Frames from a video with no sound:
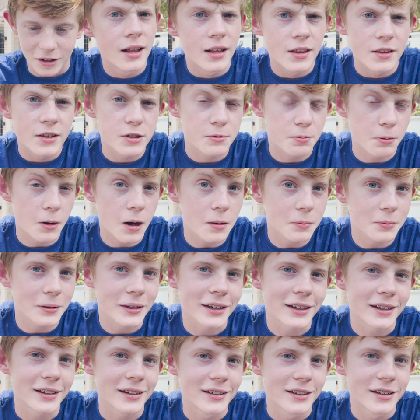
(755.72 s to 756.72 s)
This is
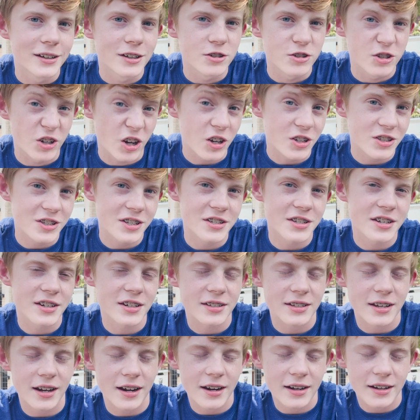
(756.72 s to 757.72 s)
probably just as
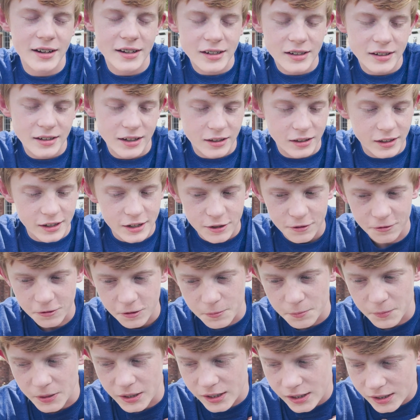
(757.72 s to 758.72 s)
exciting, at least for
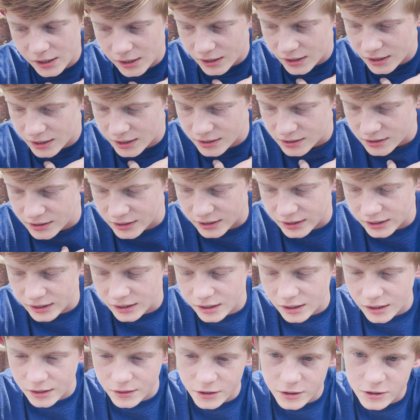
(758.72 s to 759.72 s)
me, is
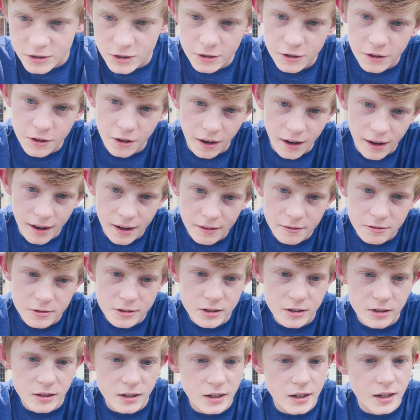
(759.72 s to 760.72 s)
the two
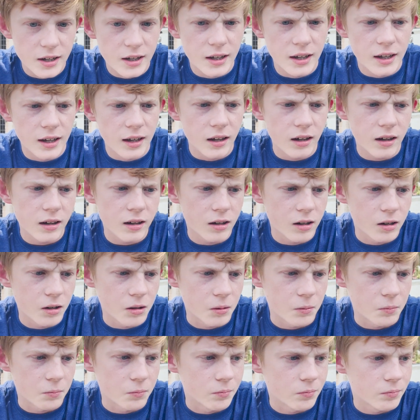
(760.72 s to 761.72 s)
graphs.
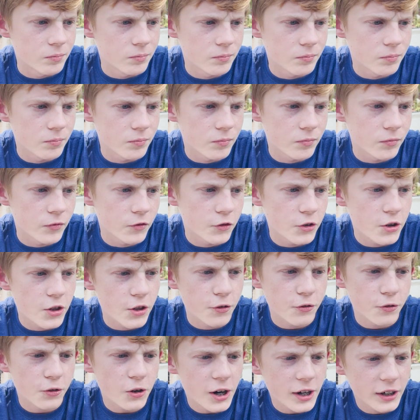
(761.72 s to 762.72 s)
For the
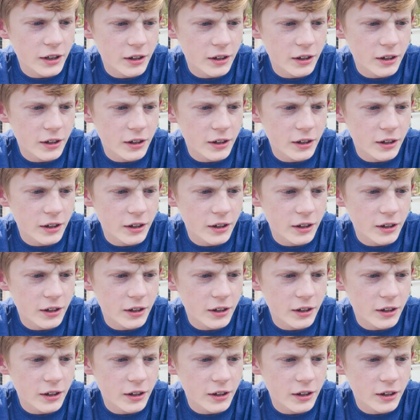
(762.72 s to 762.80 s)
front